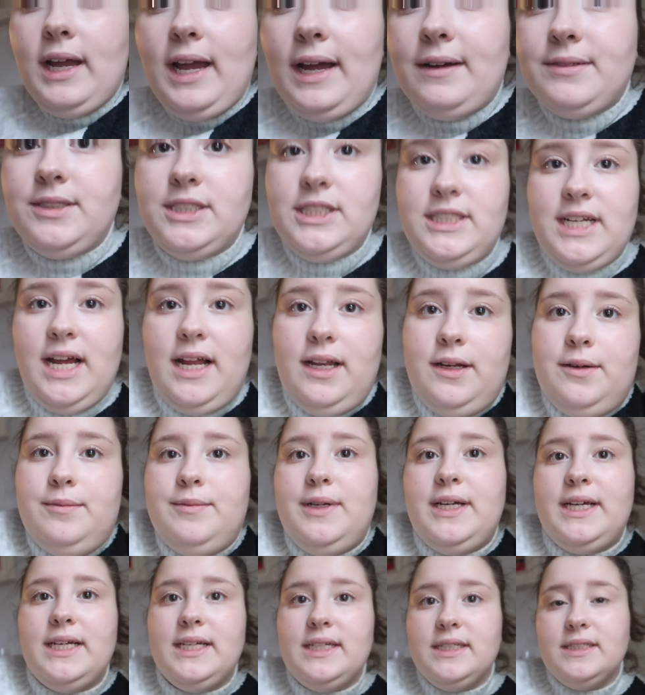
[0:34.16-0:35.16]
I have to tell him
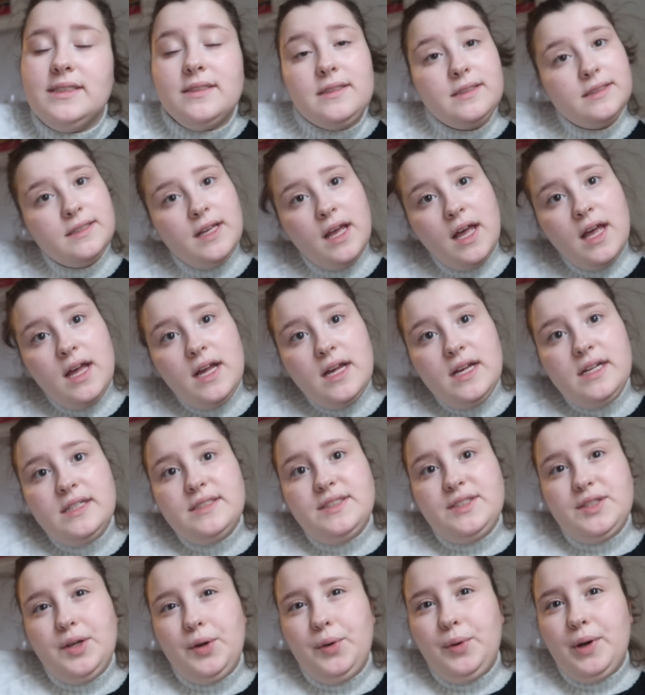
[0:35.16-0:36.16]
is,
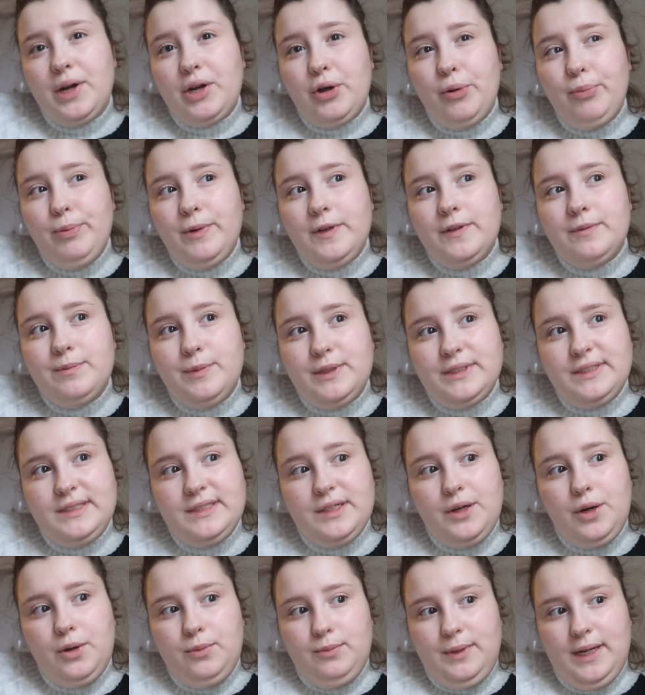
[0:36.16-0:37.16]
so a couple of months
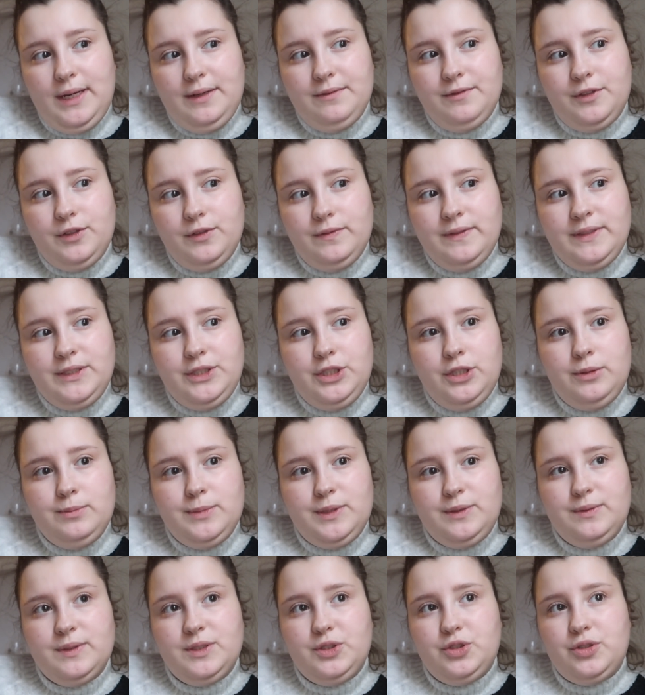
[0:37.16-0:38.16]
ago my vulva
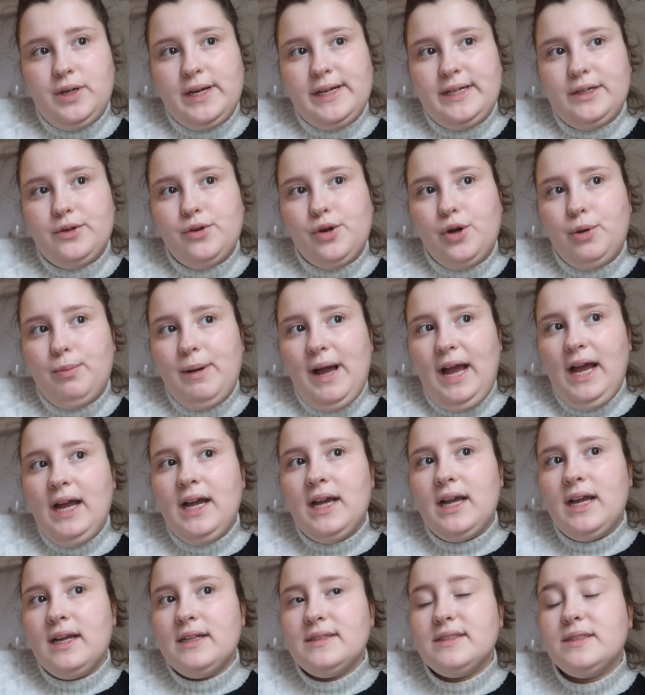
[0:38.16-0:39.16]
tumour was trying to grow
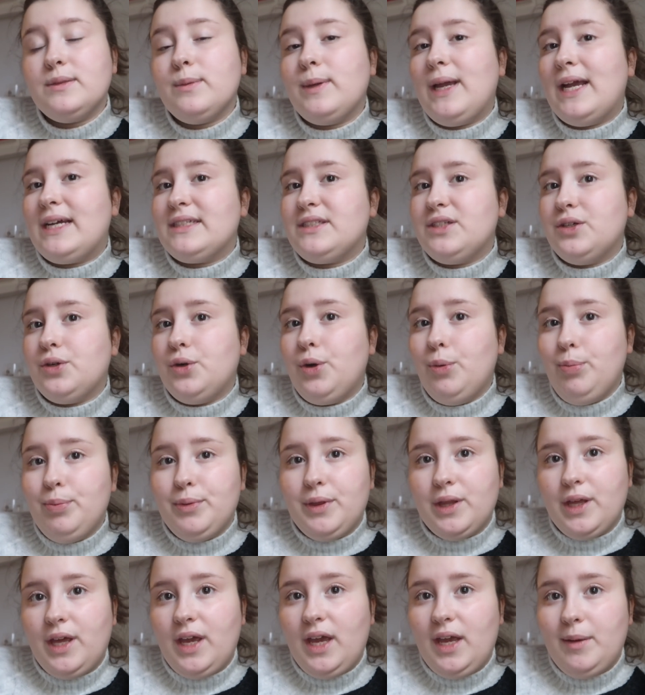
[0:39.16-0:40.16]
back, so we had to up
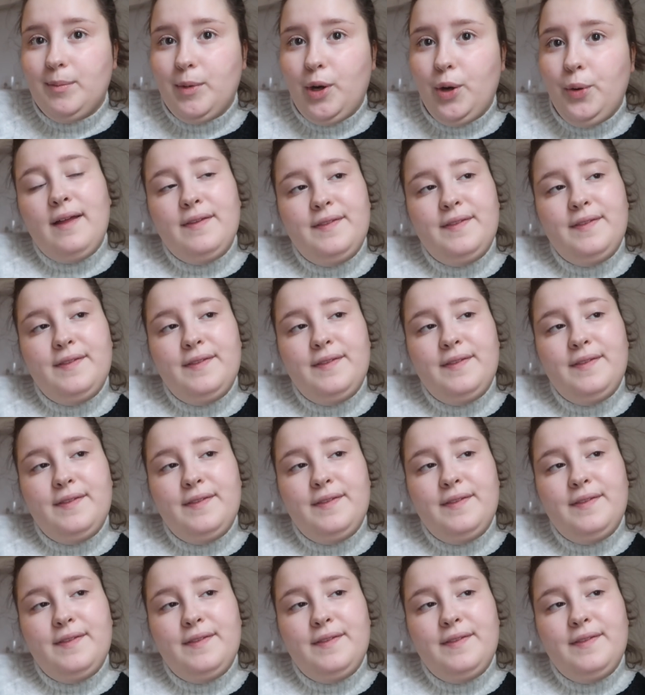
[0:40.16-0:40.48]
the chemo.